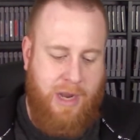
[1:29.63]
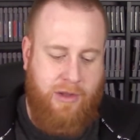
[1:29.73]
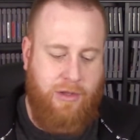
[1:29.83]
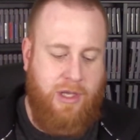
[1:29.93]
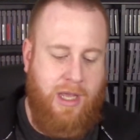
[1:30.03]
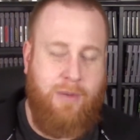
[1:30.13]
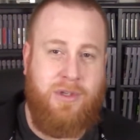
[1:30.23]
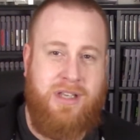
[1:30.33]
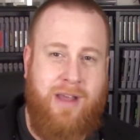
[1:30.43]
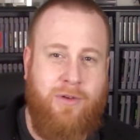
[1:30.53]
Now it
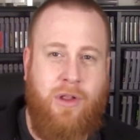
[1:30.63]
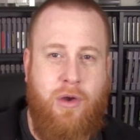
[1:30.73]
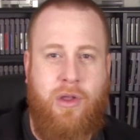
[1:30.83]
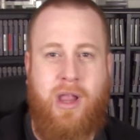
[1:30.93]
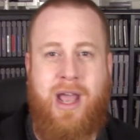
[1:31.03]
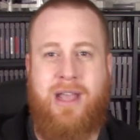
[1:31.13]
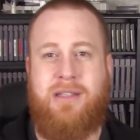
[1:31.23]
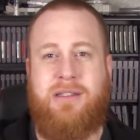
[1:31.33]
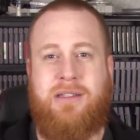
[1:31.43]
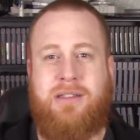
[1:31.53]
was never
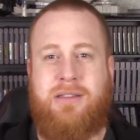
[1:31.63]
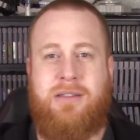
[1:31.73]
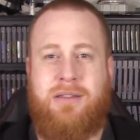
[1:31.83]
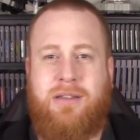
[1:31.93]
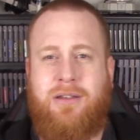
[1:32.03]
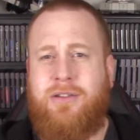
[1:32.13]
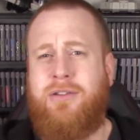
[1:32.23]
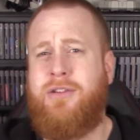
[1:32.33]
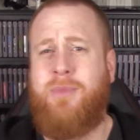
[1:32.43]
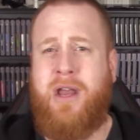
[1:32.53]
localized,
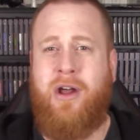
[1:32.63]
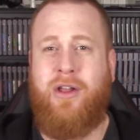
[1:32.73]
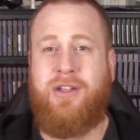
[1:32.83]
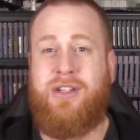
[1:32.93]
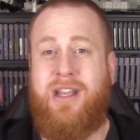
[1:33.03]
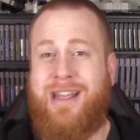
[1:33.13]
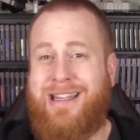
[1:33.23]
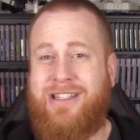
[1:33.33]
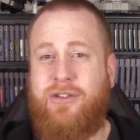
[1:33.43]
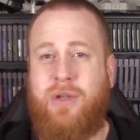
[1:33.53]
to my knowledge,
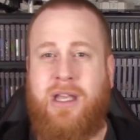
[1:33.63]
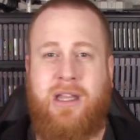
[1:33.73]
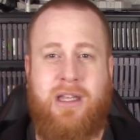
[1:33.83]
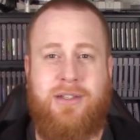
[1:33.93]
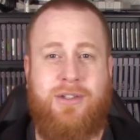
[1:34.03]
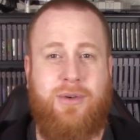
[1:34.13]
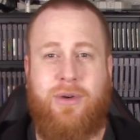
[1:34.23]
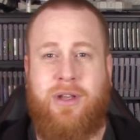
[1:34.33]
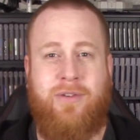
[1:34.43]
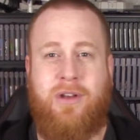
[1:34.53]
into English
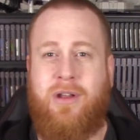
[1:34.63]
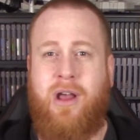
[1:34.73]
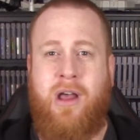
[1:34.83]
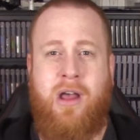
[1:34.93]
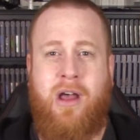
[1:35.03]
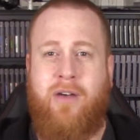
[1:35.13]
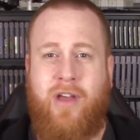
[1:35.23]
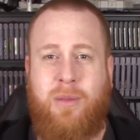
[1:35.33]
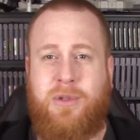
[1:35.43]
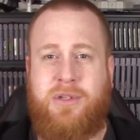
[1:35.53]
or even
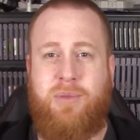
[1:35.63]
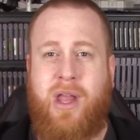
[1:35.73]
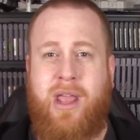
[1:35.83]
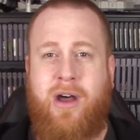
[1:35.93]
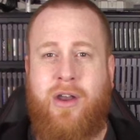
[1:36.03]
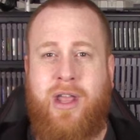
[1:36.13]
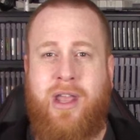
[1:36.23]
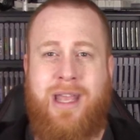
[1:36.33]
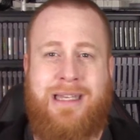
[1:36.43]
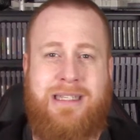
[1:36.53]
available to play on
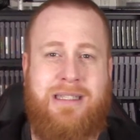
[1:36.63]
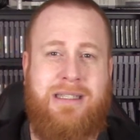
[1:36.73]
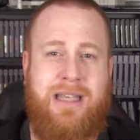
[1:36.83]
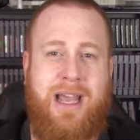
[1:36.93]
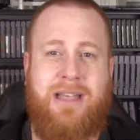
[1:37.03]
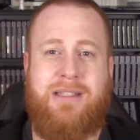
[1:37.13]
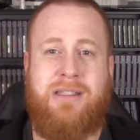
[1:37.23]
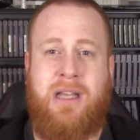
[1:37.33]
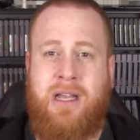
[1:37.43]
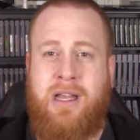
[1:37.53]
a
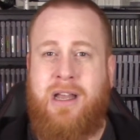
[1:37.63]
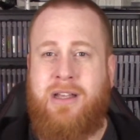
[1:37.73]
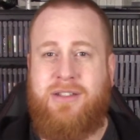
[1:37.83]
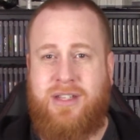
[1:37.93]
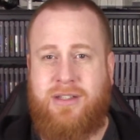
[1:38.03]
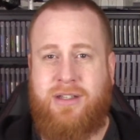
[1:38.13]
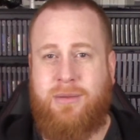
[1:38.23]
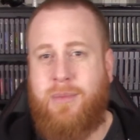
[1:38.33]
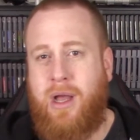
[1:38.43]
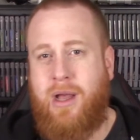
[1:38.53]
NTCS
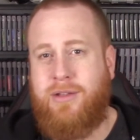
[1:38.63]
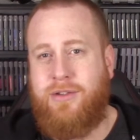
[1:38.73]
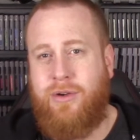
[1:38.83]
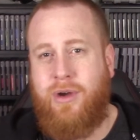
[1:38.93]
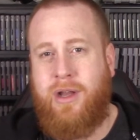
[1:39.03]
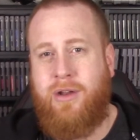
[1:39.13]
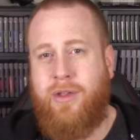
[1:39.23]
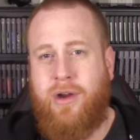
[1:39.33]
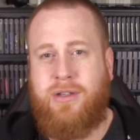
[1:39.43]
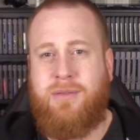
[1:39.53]
system. So I know
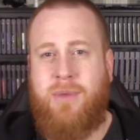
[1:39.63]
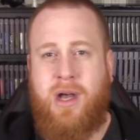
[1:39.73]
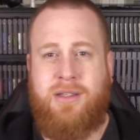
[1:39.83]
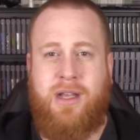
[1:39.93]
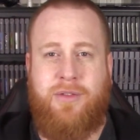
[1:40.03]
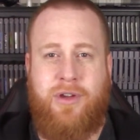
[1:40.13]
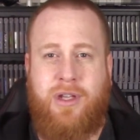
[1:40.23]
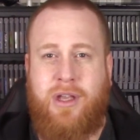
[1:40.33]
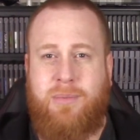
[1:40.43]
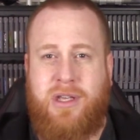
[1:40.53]
there are some mods out there. You
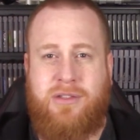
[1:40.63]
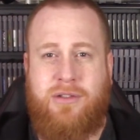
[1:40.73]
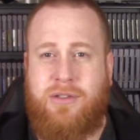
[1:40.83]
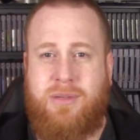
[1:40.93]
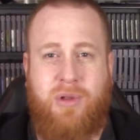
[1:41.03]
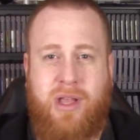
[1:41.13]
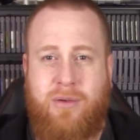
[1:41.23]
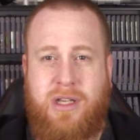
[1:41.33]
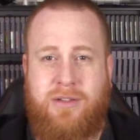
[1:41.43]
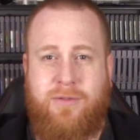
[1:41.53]
can get PS2s that play
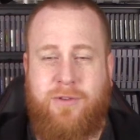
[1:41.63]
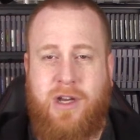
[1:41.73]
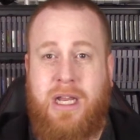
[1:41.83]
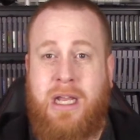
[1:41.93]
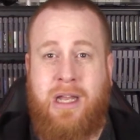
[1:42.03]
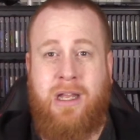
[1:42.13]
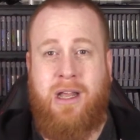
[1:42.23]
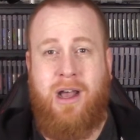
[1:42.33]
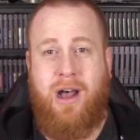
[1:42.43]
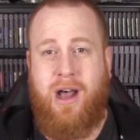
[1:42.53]
region free.
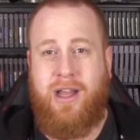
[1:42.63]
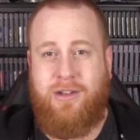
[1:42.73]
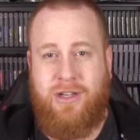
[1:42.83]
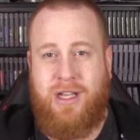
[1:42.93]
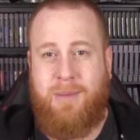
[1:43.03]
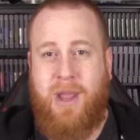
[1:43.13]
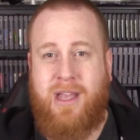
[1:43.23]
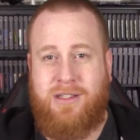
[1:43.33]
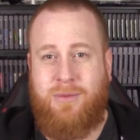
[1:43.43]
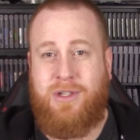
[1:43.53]
I do need to get my
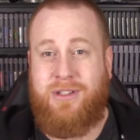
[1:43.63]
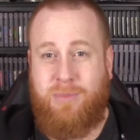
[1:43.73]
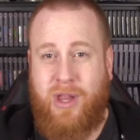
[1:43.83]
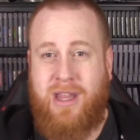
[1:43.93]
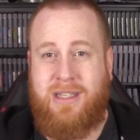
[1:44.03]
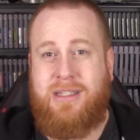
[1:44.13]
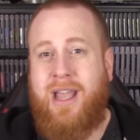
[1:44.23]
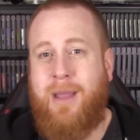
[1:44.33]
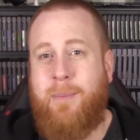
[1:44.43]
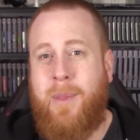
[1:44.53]
hands on one to play this game.